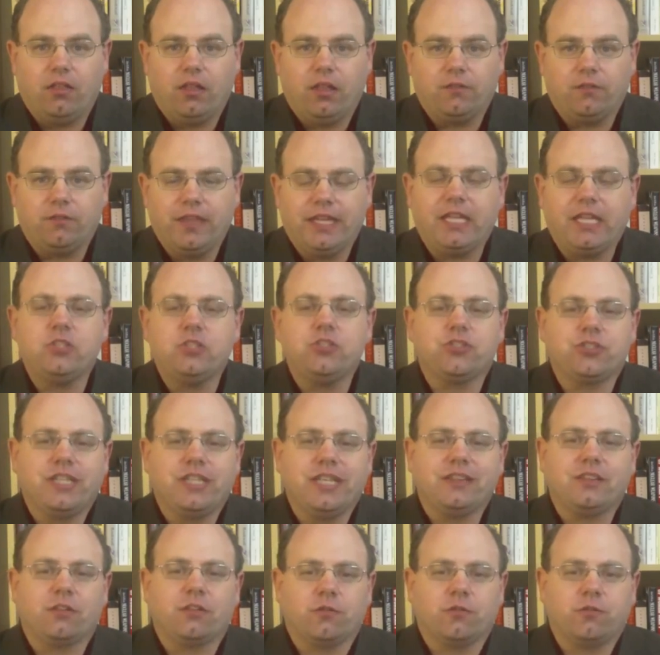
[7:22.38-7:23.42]
if they could just
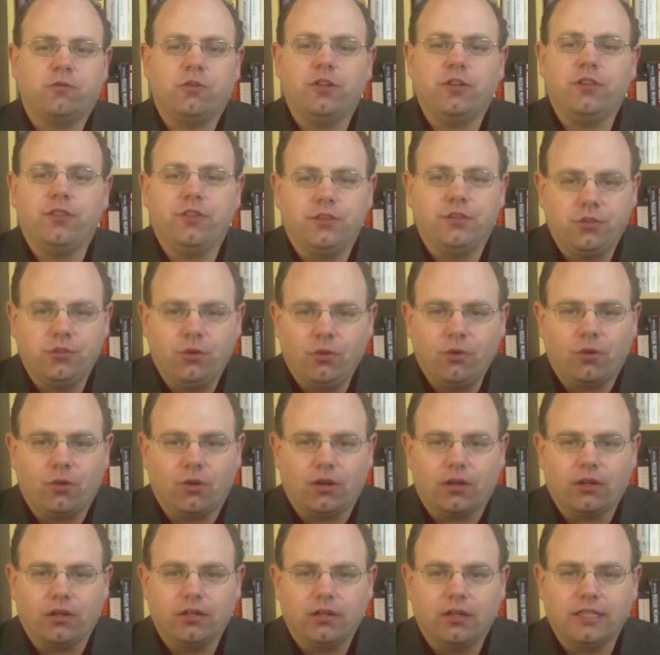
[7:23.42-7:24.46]
get their foot in the
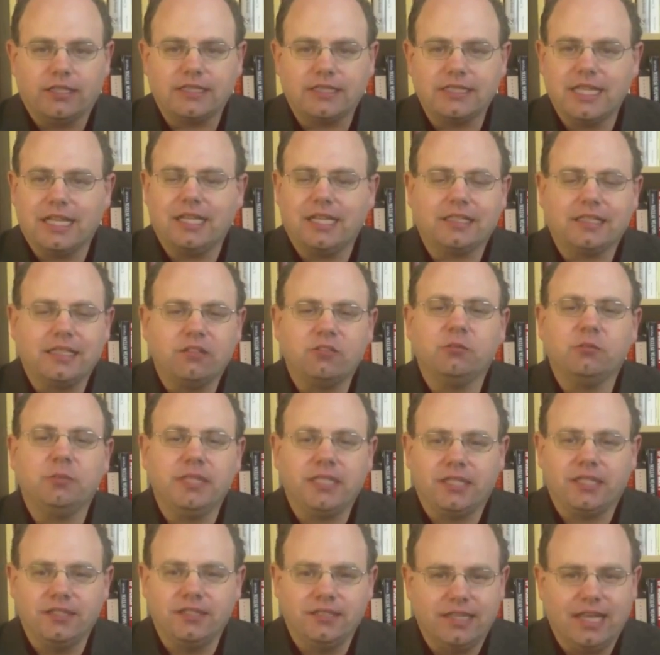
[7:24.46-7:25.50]
door, it's not like they would be
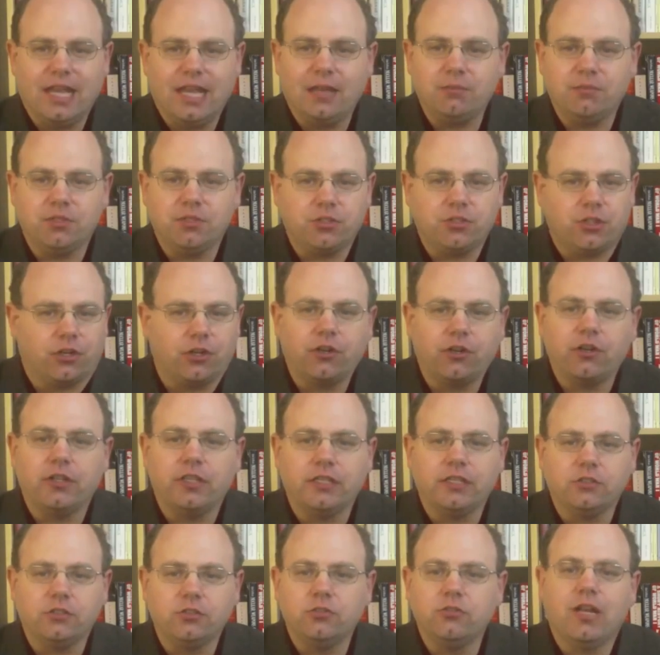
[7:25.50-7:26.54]
condemned to
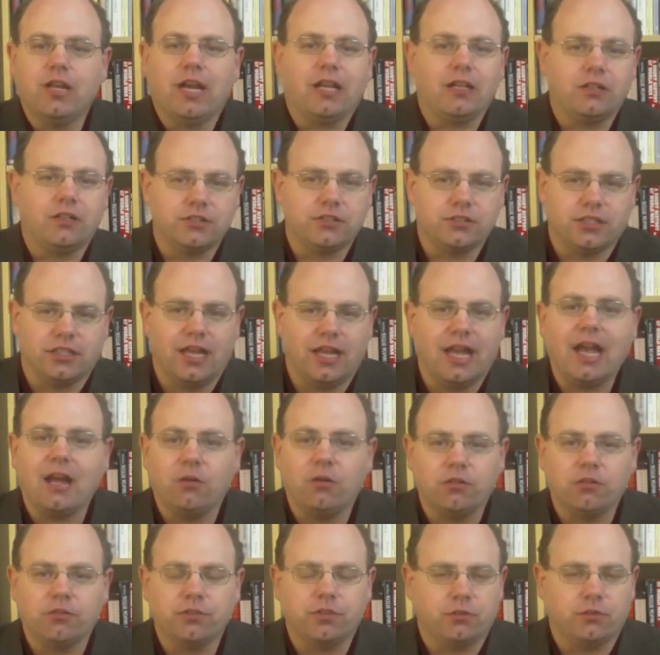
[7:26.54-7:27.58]
earning $2 an
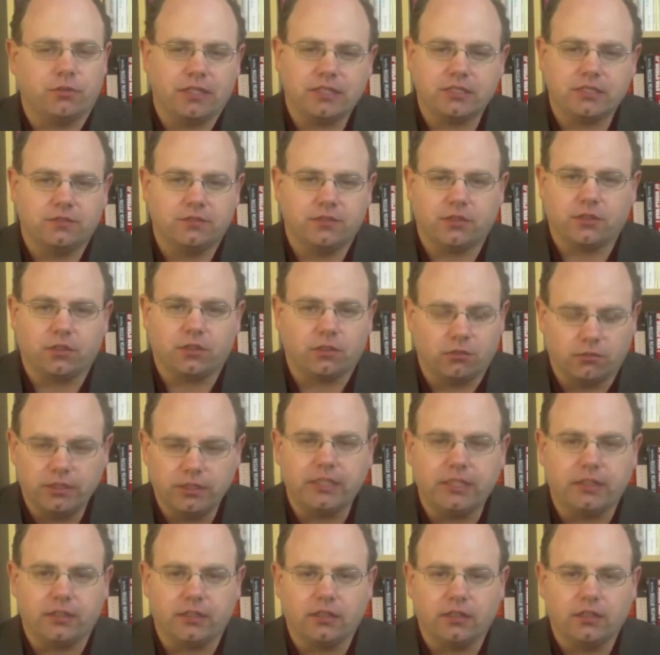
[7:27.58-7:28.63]
hour for the rest of their
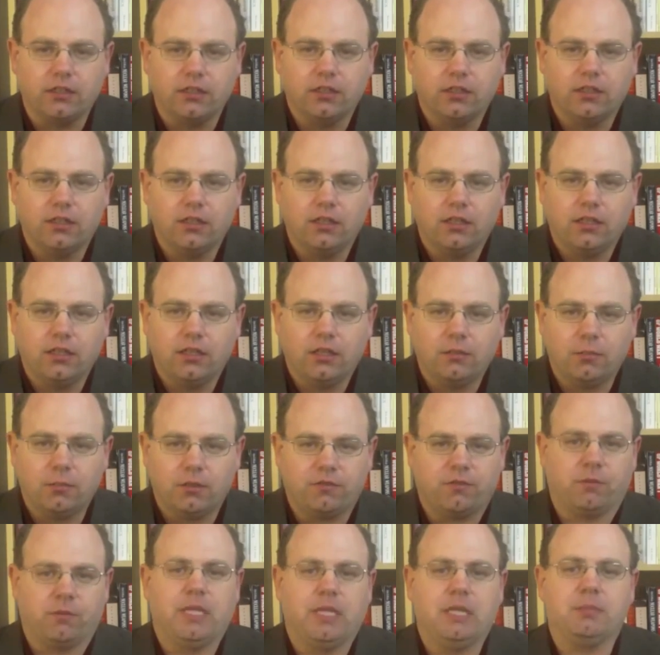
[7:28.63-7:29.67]
career.
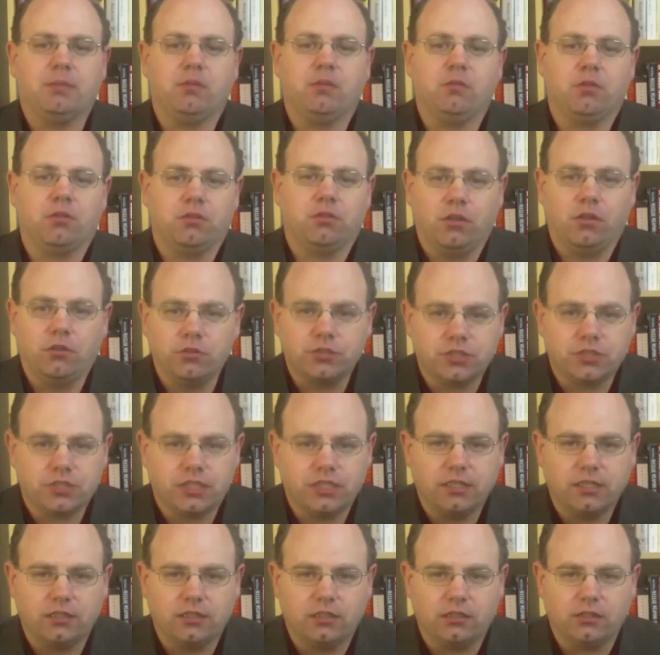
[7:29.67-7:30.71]
But for people with low
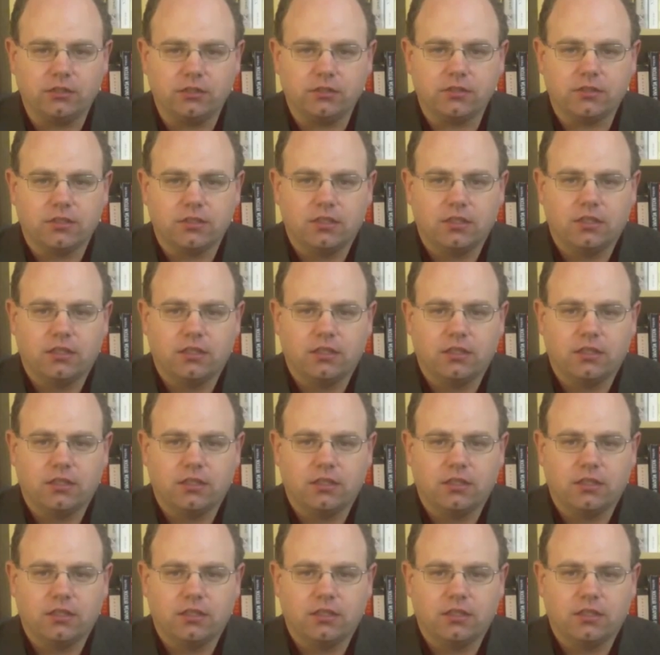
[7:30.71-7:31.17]
skills,